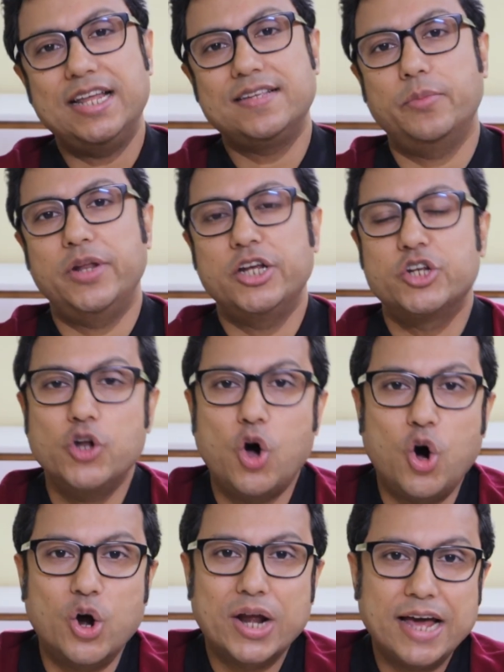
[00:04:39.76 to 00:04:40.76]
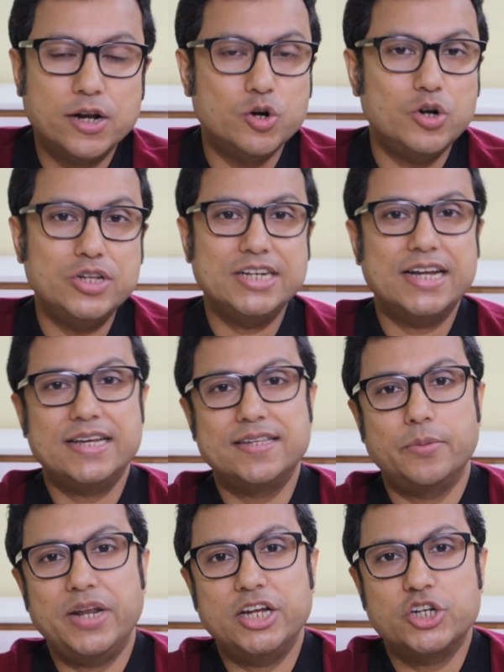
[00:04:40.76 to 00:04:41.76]
examination or gynecological
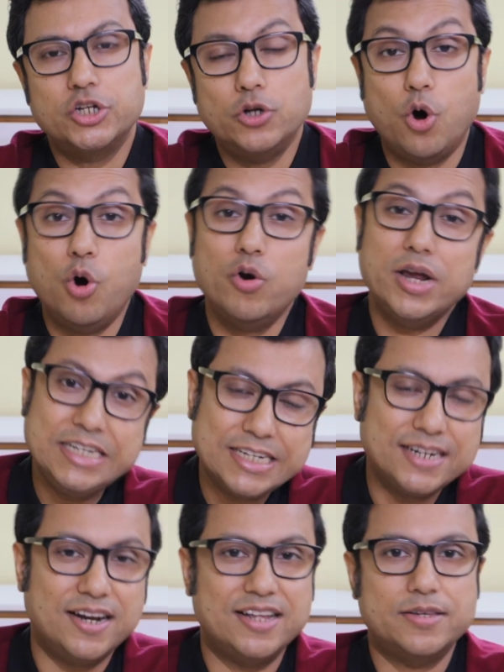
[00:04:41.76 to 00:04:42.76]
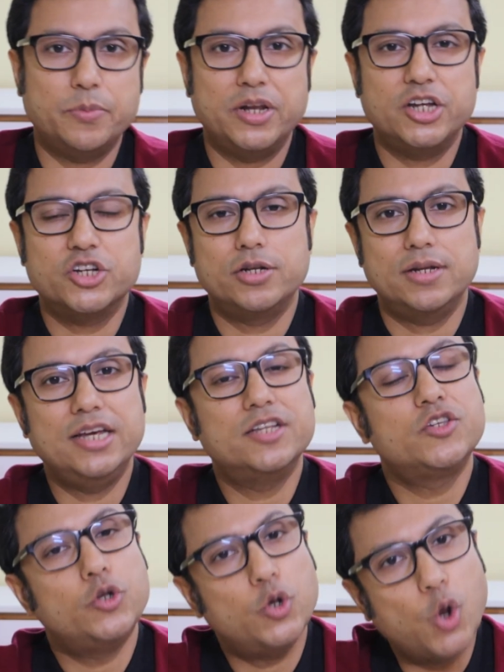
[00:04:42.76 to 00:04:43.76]
examination or internal examination
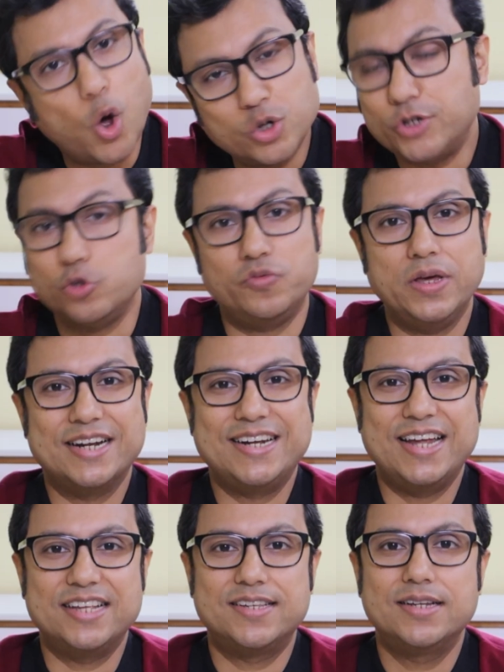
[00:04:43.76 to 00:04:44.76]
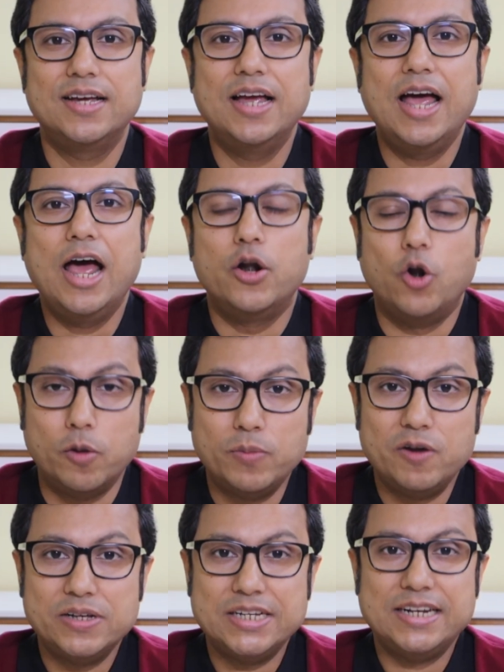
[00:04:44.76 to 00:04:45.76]
is not two finger test.
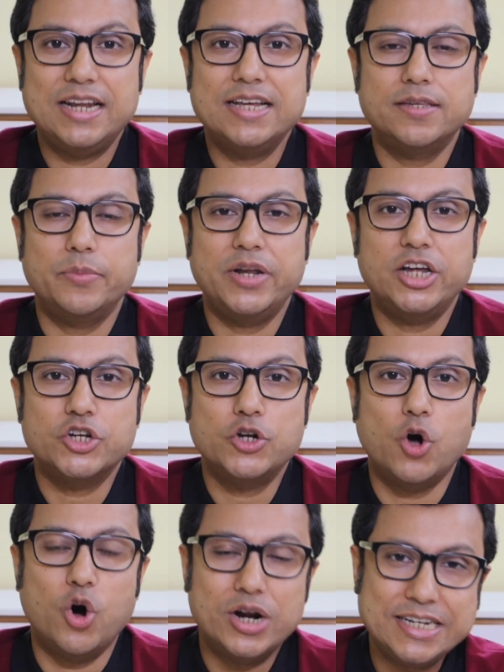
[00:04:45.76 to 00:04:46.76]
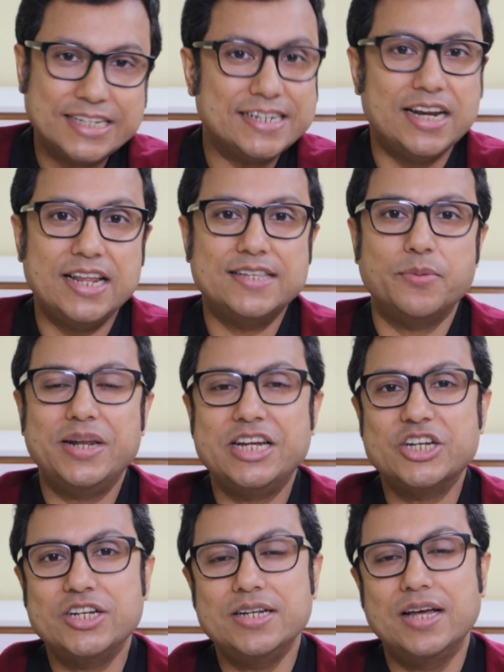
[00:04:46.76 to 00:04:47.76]
Normal vaginal examination or internal
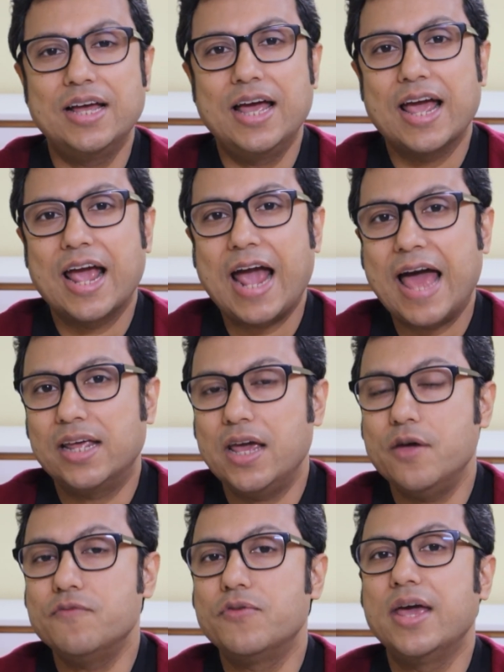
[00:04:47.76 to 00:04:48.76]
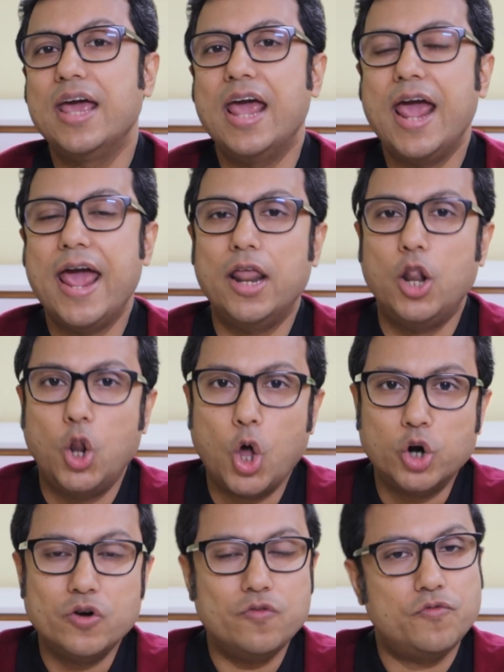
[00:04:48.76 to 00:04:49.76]
examination can give a
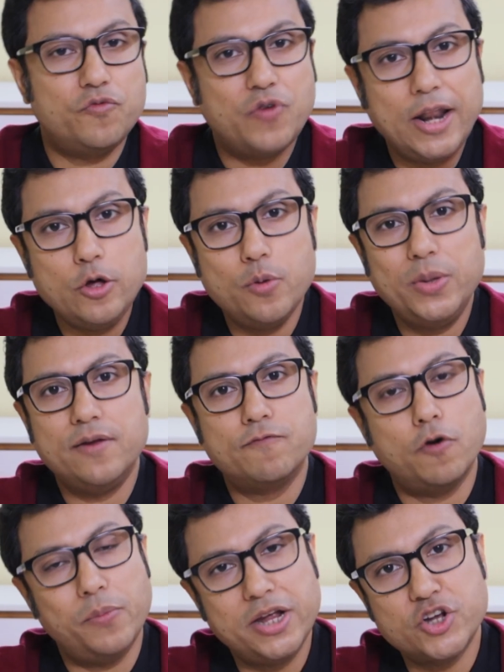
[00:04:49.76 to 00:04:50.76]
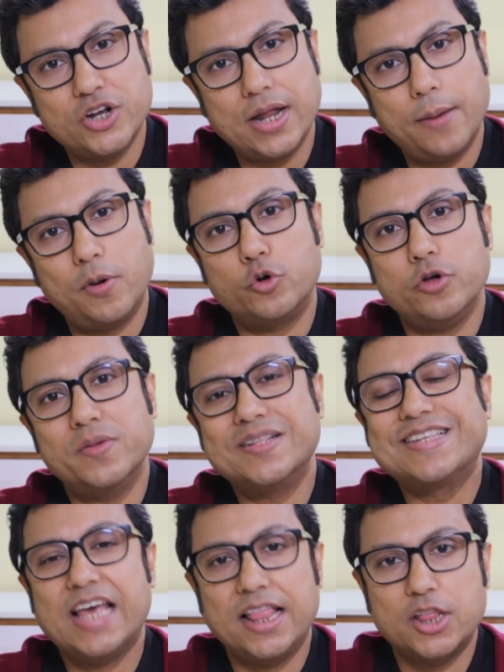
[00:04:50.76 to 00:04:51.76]
lot of valuable information about
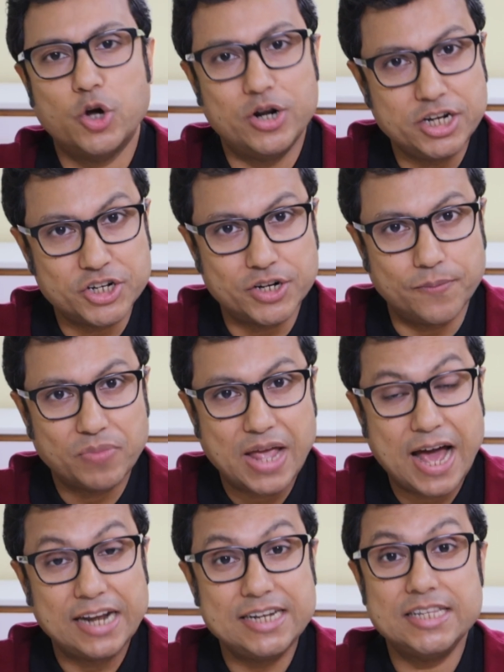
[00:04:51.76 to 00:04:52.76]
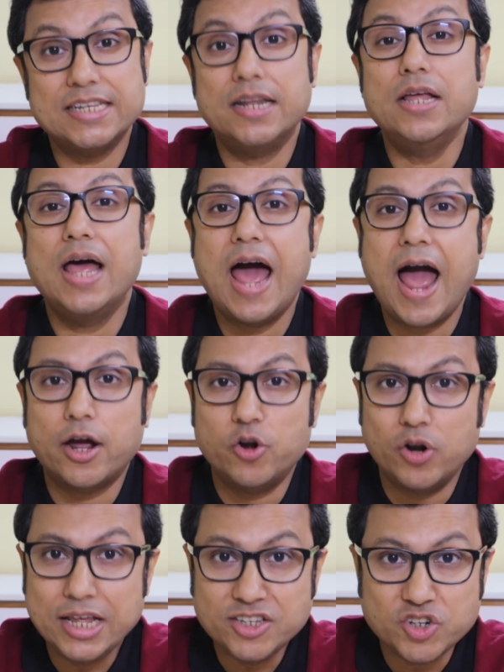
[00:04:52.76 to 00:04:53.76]
women's health condition and it is an
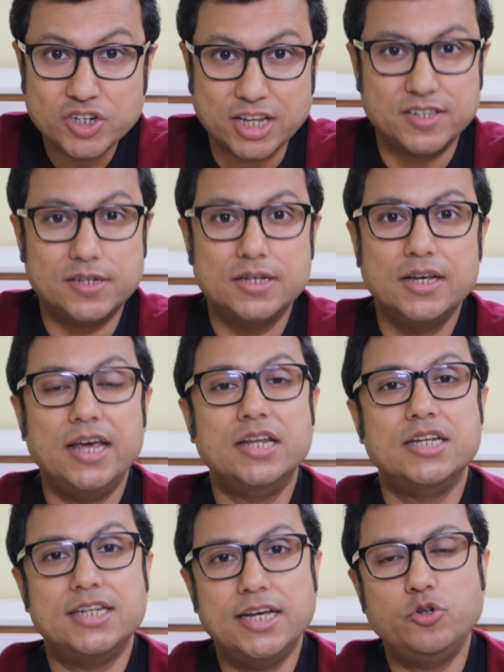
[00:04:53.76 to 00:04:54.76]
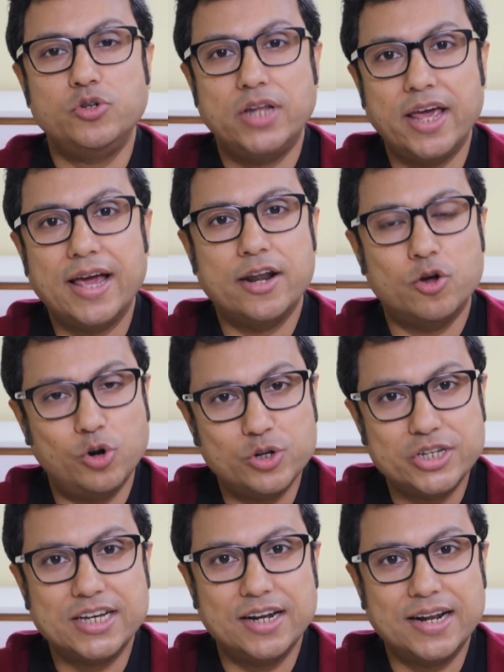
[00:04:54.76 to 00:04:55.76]
acknowledged test in day-to-day -day
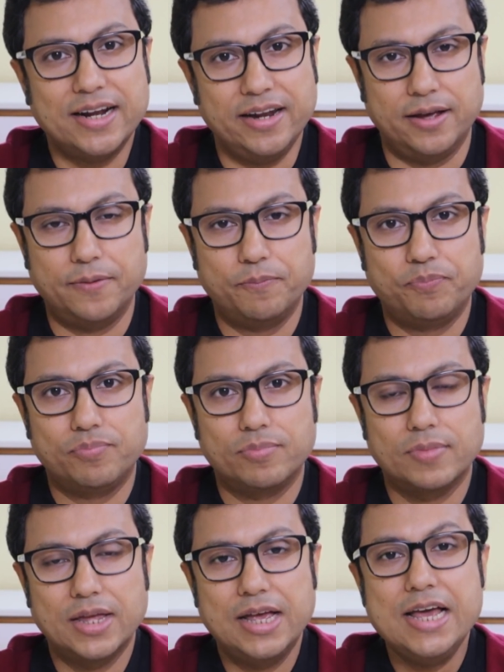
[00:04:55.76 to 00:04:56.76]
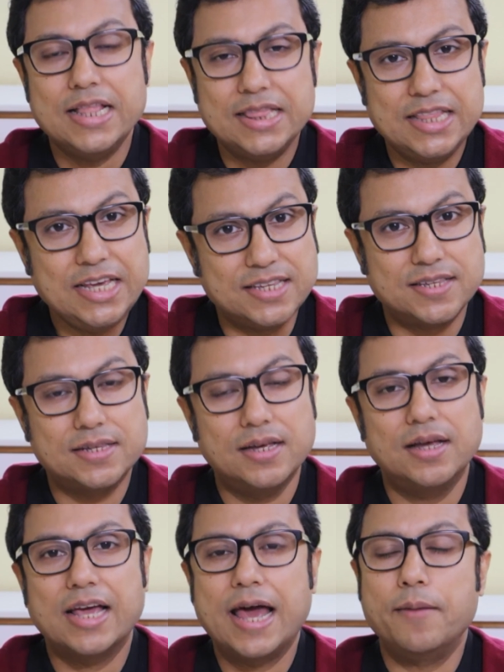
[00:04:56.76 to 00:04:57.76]
gynecological clinic. These
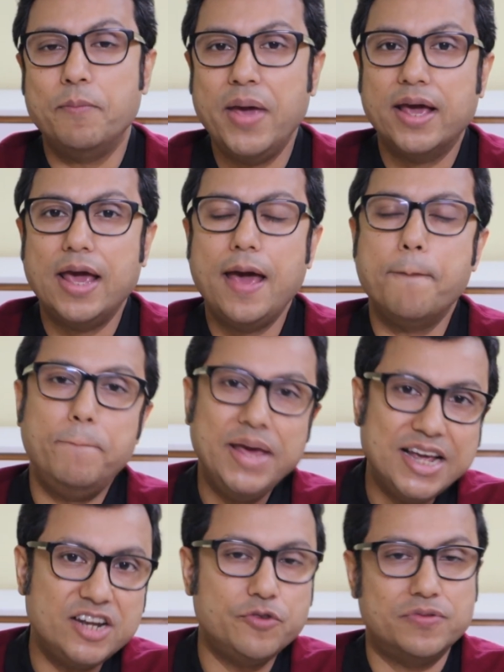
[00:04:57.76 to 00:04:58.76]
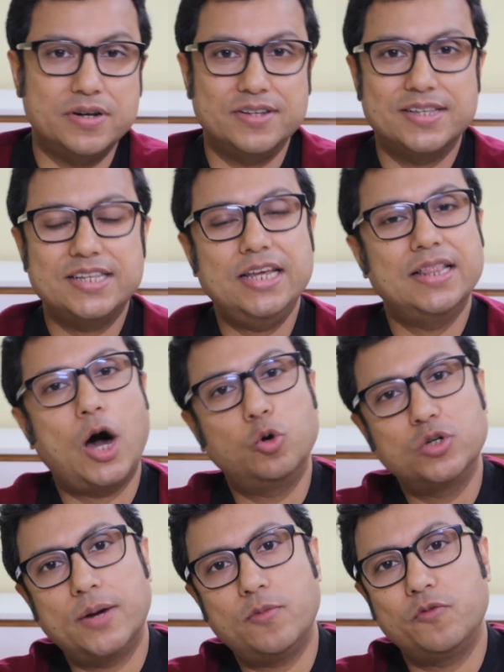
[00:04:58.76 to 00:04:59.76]
can make a big difference in the
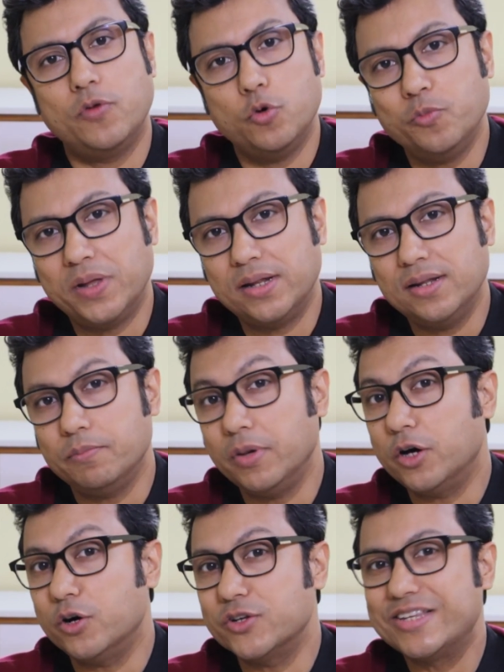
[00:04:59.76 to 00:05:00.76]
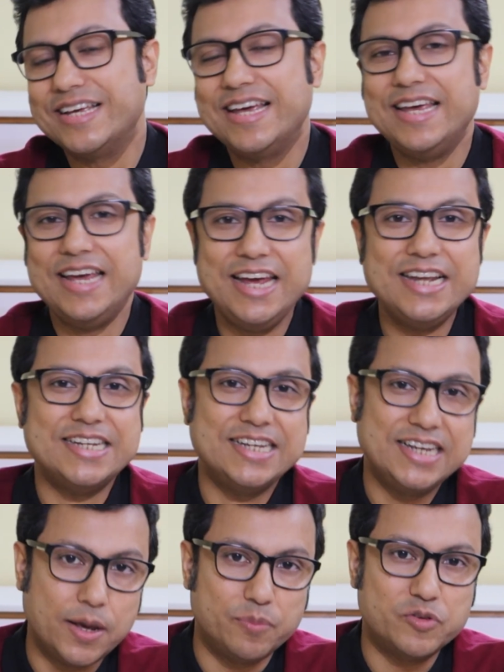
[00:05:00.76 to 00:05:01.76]
outcome of a woman because
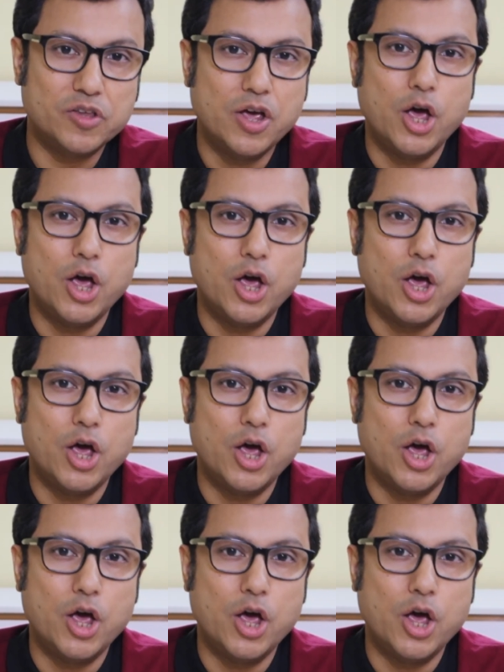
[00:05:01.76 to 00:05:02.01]
it gives